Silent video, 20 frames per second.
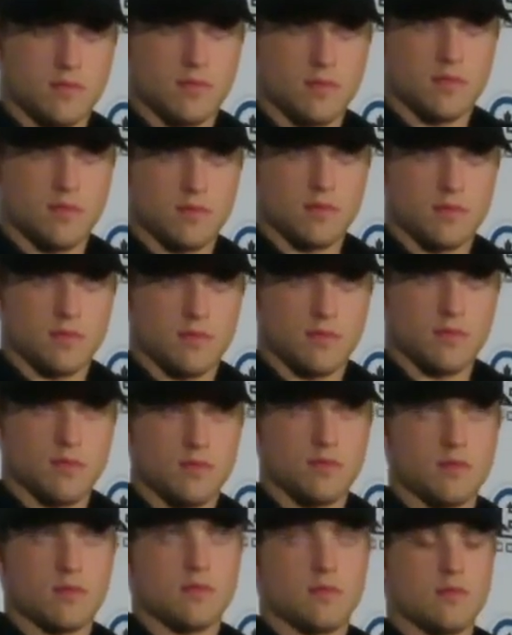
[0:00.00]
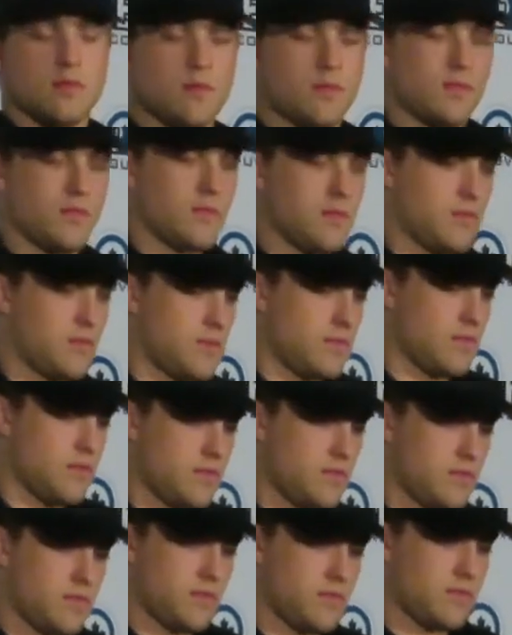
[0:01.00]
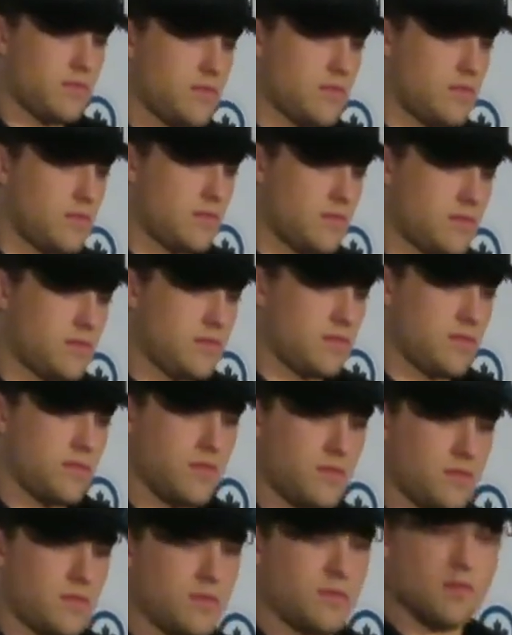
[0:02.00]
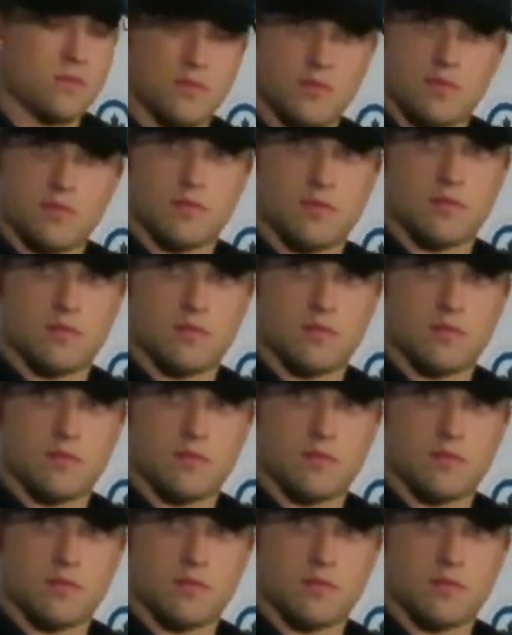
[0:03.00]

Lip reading: No words are spoken by the person on screen.